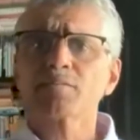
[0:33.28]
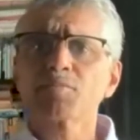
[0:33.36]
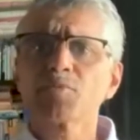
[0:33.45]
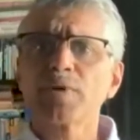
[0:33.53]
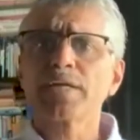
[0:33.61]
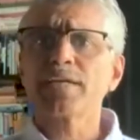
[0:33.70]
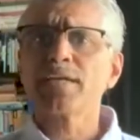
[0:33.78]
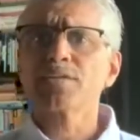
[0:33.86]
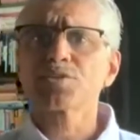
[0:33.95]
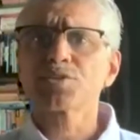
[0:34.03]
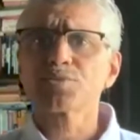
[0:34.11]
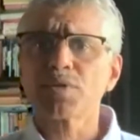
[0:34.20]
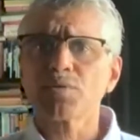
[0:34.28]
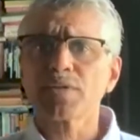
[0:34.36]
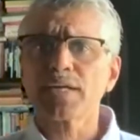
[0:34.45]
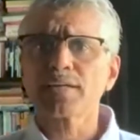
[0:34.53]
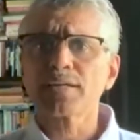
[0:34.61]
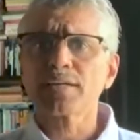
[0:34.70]
some great answers around
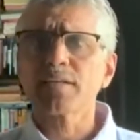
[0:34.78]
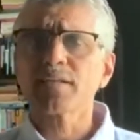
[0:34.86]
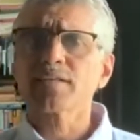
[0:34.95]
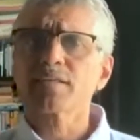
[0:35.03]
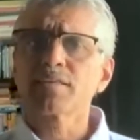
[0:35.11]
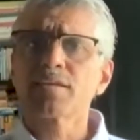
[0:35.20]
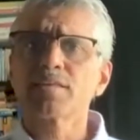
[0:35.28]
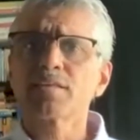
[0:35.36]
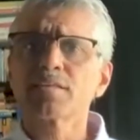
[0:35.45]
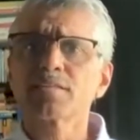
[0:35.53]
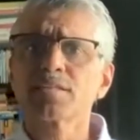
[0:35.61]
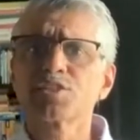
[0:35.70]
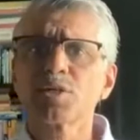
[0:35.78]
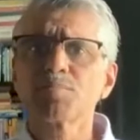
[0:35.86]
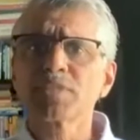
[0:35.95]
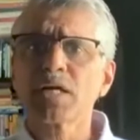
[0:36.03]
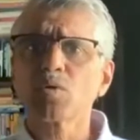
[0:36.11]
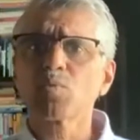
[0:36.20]
that. The three things that
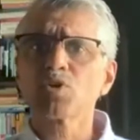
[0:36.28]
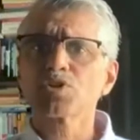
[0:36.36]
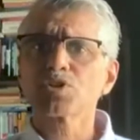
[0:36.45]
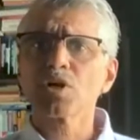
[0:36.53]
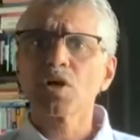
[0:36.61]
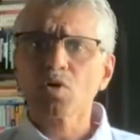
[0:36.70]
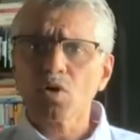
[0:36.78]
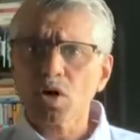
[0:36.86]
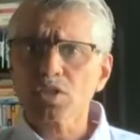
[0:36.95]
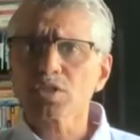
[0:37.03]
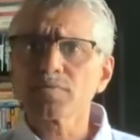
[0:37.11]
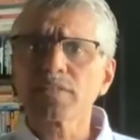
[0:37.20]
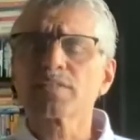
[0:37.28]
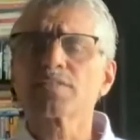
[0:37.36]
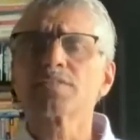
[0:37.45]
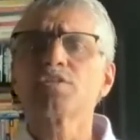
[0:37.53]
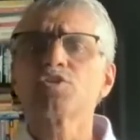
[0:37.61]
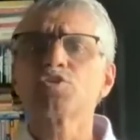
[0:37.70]
jumped out was cost will
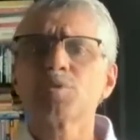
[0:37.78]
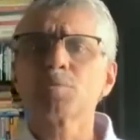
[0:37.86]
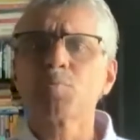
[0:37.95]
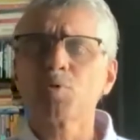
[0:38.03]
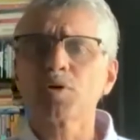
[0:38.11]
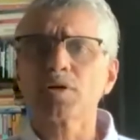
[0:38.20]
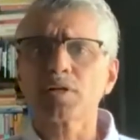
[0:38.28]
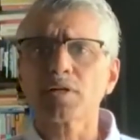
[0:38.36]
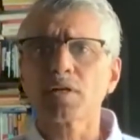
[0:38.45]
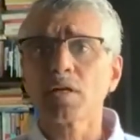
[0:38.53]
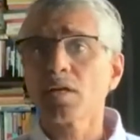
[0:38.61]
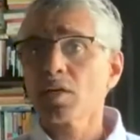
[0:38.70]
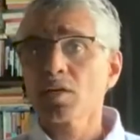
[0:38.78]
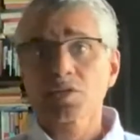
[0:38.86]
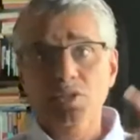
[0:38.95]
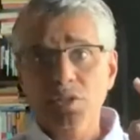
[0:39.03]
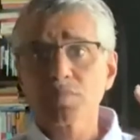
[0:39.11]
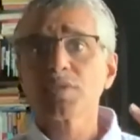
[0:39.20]
continue to be important,
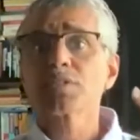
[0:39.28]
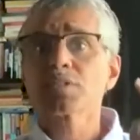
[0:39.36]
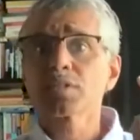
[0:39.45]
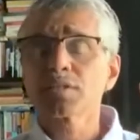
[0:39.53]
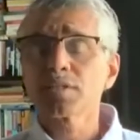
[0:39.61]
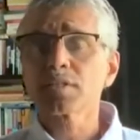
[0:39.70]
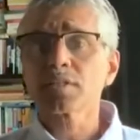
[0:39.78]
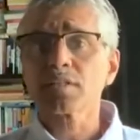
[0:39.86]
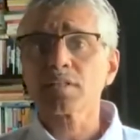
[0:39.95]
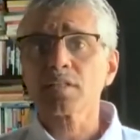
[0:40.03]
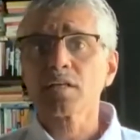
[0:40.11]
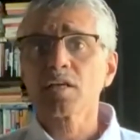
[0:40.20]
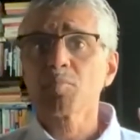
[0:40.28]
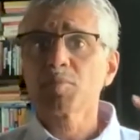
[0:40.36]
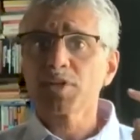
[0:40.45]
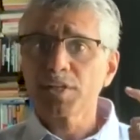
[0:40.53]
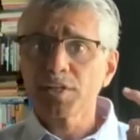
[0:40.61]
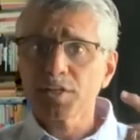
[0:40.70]
service critical,
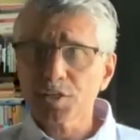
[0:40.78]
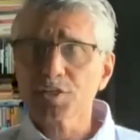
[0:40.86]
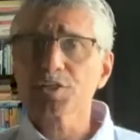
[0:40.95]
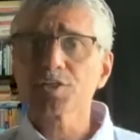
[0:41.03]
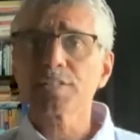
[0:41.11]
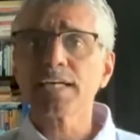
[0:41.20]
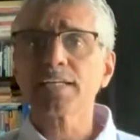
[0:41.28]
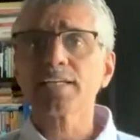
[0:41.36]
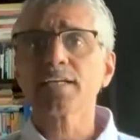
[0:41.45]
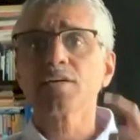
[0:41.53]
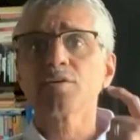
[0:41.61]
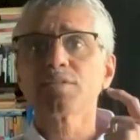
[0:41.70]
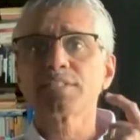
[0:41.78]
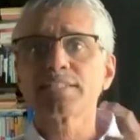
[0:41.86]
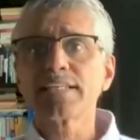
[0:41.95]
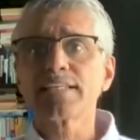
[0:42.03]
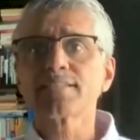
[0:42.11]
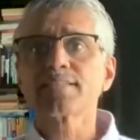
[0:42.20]
but in addition to that,
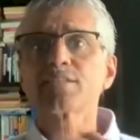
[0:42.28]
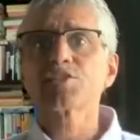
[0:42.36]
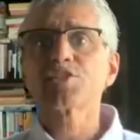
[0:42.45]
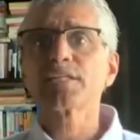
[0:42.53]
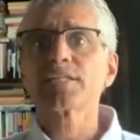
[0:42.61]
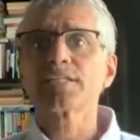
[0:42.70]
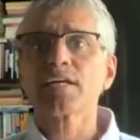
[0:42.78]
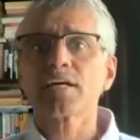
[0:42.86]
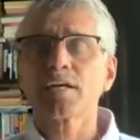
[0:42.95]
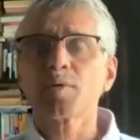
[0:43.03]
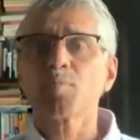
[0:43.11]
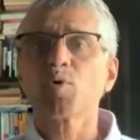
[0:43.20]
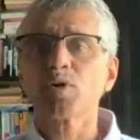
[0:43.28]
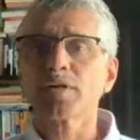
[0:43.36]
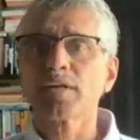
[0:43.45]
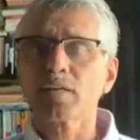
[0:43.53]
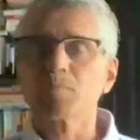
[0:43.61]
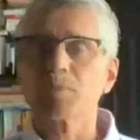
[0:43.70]
resilience and agility are an important
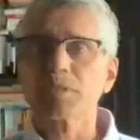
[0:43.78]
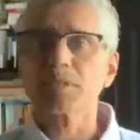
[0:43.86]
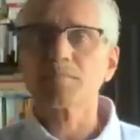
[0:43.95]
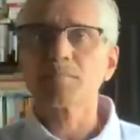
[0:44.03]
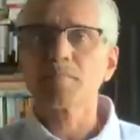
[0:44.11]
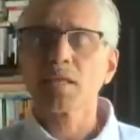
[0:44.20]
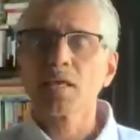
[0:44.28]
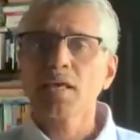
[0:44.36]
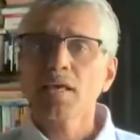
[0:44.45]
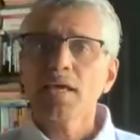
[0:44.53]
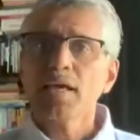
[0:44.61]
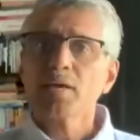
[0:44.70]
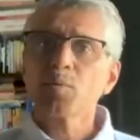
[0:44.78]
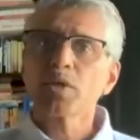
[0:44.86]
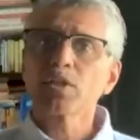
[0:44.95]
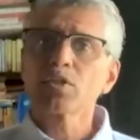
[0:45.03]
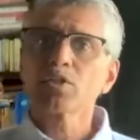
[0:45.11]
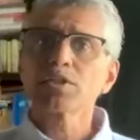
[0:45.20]
element. And we
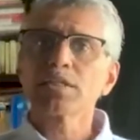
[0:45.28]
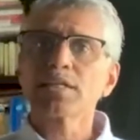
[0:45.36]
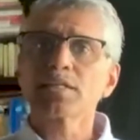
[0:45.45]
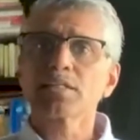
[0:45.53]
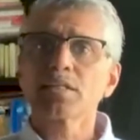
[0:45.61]
looked at